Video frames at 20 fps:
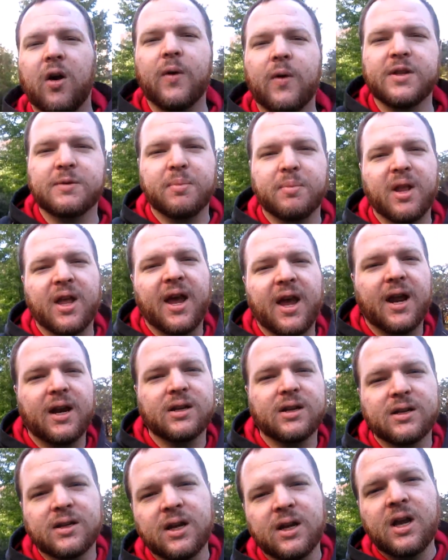go as planned,
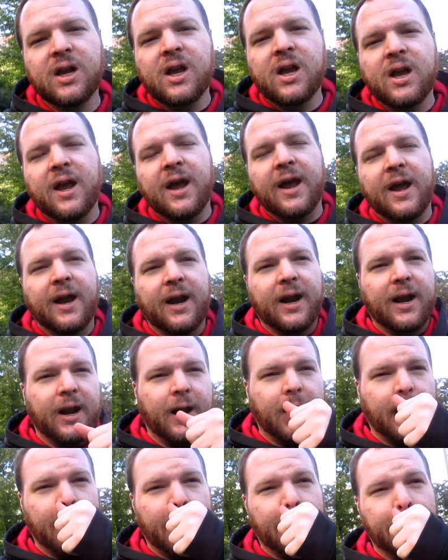and
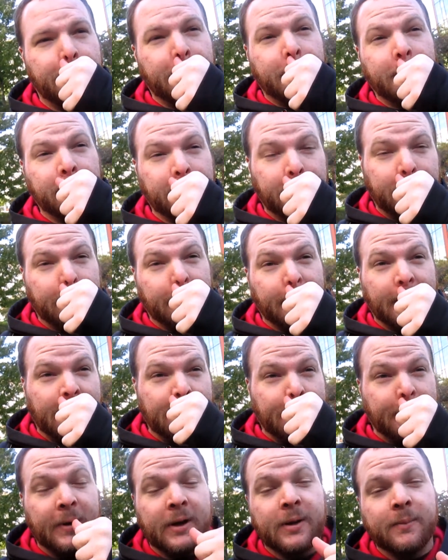it
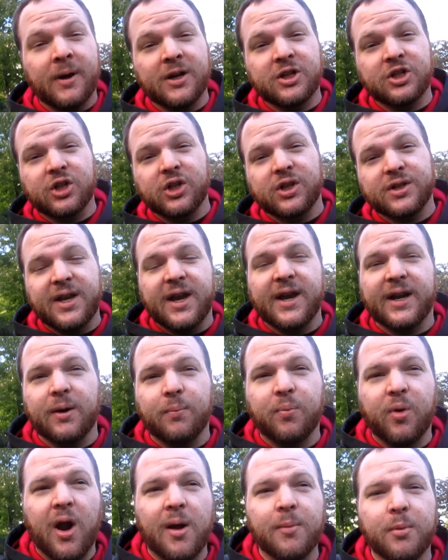pretty much looks like it
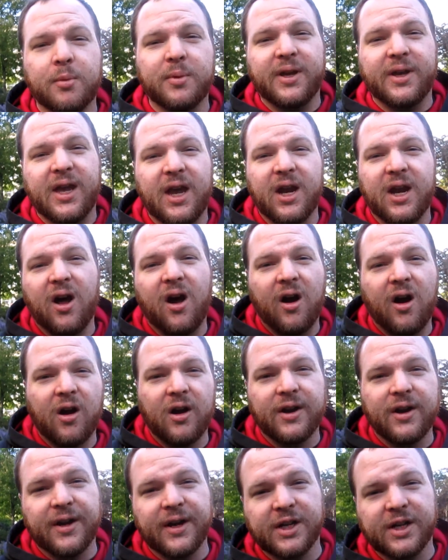probably hit
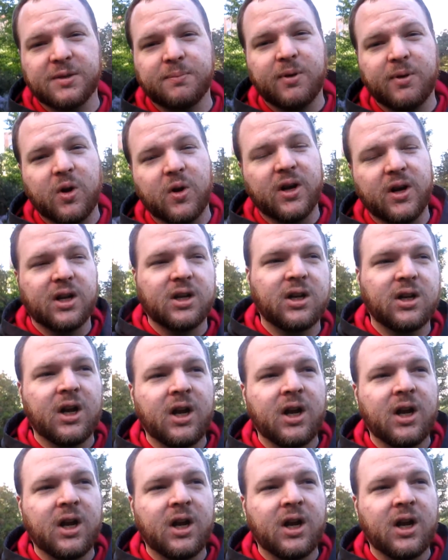hard and exploded.